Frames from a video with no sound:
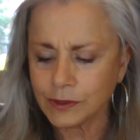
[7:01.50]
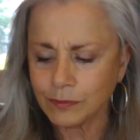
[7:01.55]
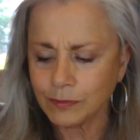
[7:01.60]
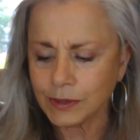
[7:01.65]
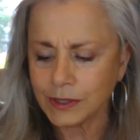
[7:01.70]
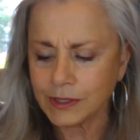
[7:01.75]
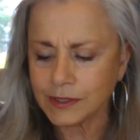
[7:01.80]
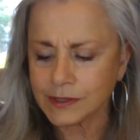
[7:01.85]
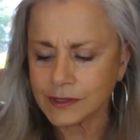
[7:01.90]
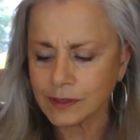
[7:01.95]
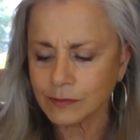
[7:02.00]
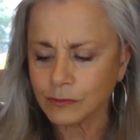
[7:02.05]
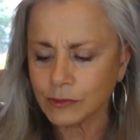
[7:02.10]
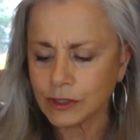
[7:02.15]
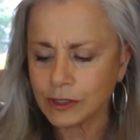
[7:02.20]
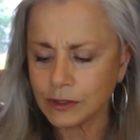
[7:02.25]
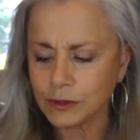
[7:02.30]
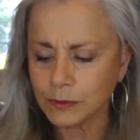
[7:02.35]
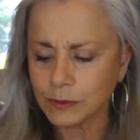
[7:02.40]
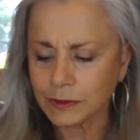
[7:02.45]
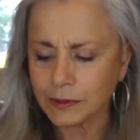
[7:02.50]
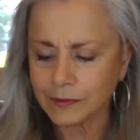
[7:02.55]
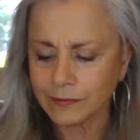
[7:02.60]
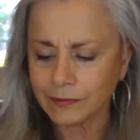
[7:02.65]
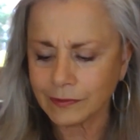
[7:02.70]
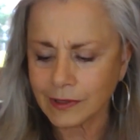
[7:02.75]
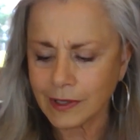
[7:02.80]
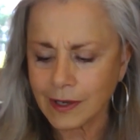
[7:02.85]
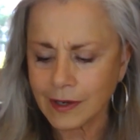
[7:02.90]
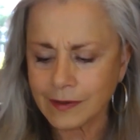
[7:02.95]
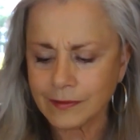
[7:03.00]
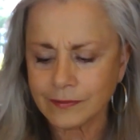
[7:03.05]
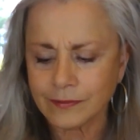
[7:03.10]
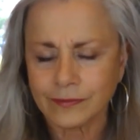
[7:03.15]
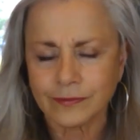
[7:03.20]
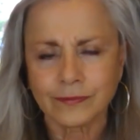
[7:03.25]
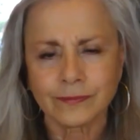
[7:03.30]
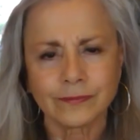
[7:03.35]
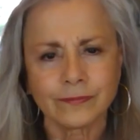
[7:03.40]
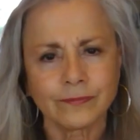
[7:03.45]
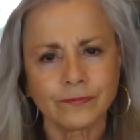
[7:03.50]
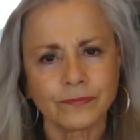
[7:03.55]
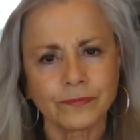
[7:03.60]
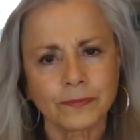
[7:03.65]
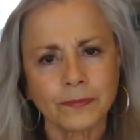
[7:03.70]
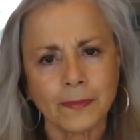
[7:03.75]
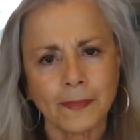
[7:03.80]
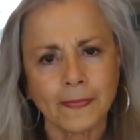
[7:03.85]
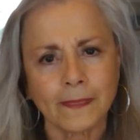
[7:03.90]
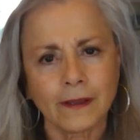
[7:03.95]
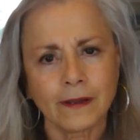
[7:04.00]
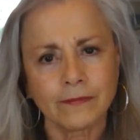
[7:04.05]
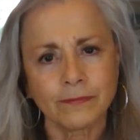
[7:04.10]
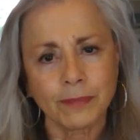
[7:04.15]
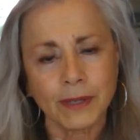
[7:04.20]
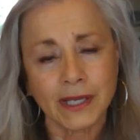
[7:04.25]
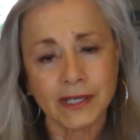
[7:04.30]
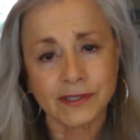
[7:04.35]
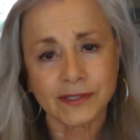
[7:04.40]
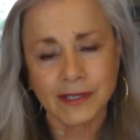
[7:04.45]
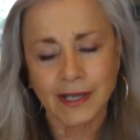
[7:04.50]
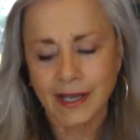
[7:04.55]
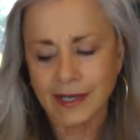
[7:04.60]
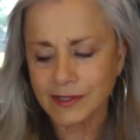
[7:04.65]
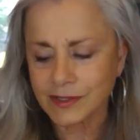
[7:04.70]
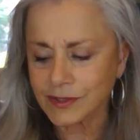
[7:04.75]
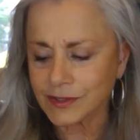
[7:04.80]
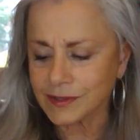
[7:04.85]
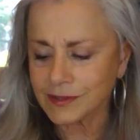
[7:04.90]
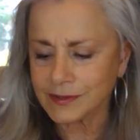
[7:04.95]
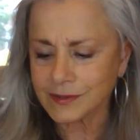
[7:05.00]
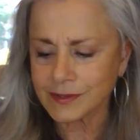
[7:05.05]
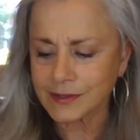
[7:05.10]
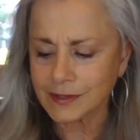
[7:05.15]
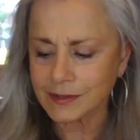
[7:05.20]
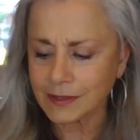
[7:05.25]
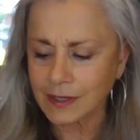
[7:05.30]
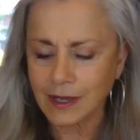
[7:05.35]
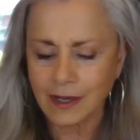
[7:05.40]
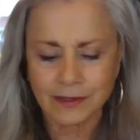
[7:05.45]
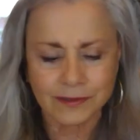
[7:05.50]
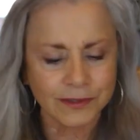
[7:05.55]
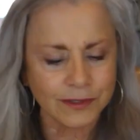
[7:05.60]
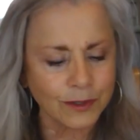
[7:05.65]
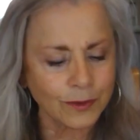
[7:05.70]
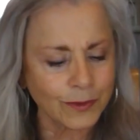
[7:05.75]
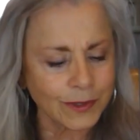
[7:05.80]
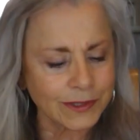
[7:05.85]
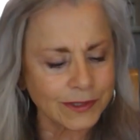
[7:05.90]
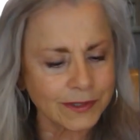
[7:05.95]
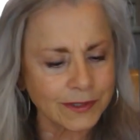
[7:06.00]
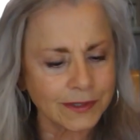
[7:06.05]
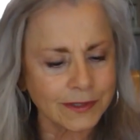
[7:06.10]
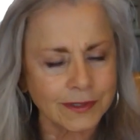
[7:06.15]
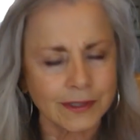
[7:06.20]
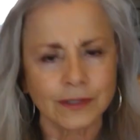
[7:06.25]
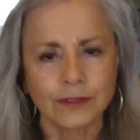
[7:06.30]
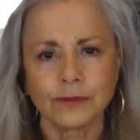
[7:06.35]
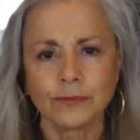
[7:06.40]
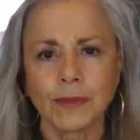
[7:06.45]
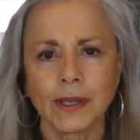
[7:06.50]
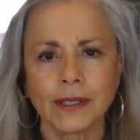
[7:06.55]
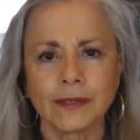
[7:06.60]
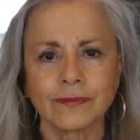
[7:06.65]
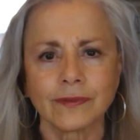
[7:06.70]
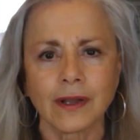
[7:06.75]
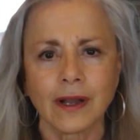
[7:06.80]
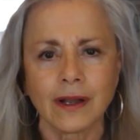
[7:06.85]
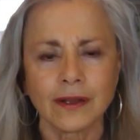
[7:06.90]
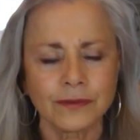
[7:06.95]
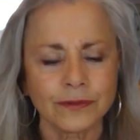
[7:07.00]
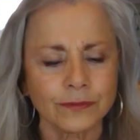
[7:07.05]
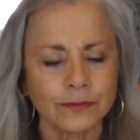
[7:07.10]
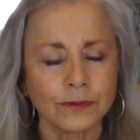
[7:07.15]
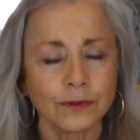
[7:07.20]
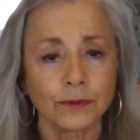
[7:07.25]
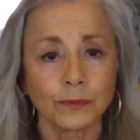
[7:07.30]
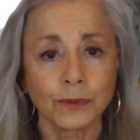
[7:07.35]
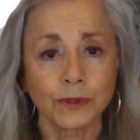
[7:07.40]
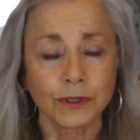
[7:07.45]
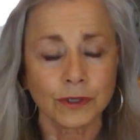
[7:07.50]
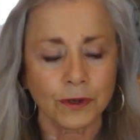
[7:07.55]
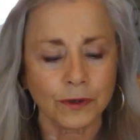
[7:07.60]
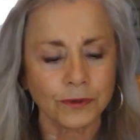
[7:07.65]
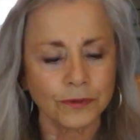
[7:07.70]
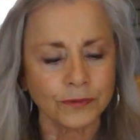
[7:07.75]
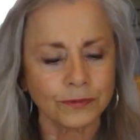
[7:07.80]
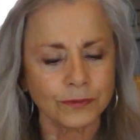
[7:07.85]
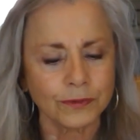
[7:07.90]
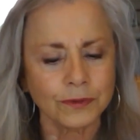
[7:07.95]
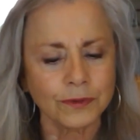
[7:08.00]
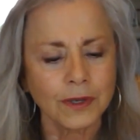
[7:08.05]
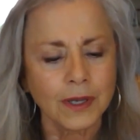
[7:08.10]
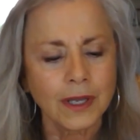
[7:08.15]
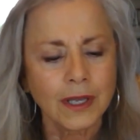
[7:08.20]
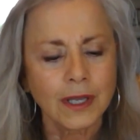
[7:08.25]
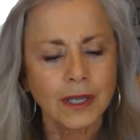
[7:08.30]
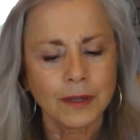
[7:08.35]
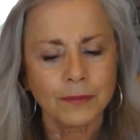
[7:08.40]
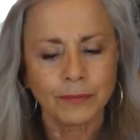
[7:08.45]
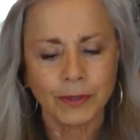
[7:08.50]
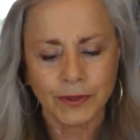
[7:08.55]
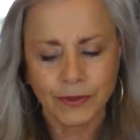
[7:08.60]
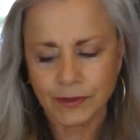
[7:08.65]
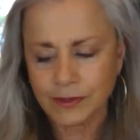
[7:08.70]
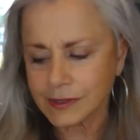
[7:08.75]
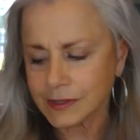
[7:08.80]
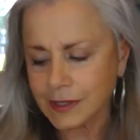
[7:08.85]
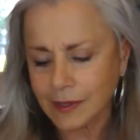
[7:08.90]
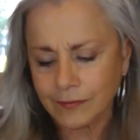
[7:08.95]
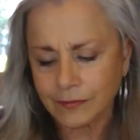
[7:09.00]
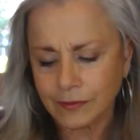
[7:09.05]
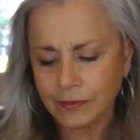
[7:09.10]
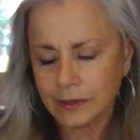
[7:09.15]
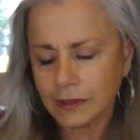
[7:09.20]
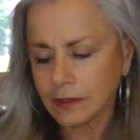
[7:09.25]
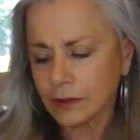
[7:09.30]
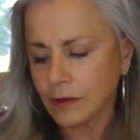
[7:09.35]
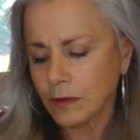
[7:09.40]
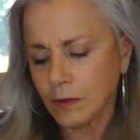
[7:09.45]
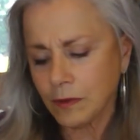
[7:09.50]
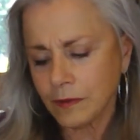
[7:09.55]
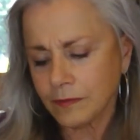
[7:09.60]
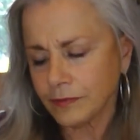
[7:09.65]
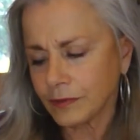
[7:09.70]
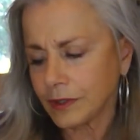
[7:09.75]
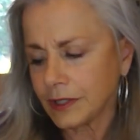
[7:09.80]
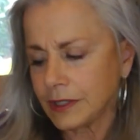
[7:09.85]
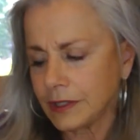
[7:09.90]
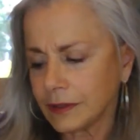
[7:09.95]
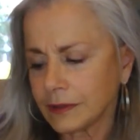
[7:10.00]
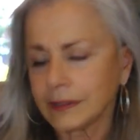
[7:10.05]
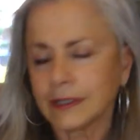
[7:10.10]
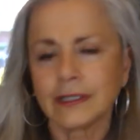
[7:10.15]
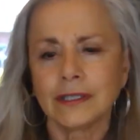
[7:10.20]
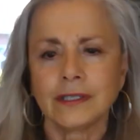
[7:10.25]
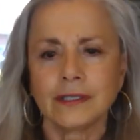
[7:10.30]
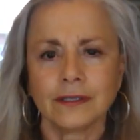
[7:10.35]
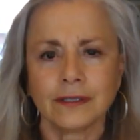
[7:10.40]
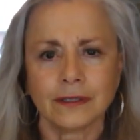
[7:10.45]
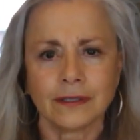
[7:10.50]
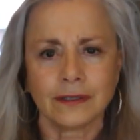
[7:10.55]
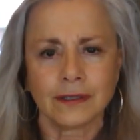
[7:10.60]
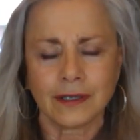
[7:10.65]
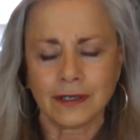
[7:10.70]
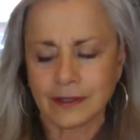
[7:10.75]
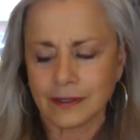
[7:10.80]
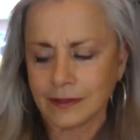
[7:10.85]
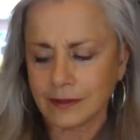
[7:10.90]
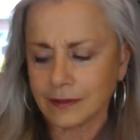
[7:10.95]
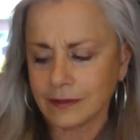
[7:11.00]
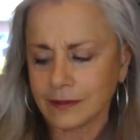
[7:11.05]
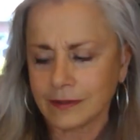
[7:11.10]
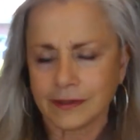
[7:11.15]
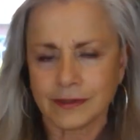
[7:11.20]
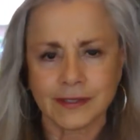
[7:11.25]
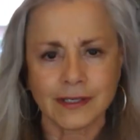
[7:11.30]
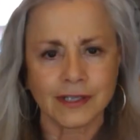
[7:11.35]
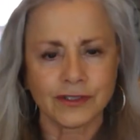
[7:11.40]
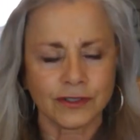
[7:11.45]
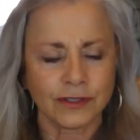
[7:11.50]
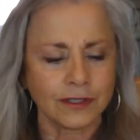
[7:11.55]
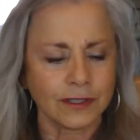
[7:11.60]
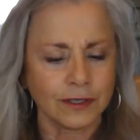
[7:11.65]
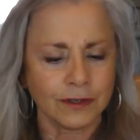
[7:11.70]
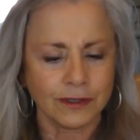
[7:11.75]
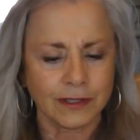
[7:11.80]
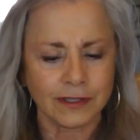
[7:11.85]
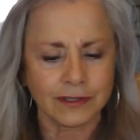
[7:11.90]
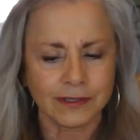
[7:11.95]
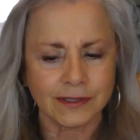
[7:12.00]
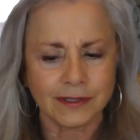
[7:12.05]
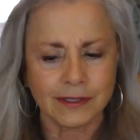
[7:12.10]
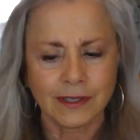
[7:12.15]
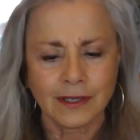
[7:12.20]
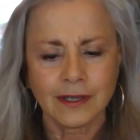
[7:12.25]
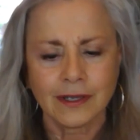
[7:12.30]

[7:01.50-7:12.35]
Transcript: to be some renewal of love past actions and consequences that you may have gone through or will go through. But there's definitely a call for healing here, um, Sagittarians.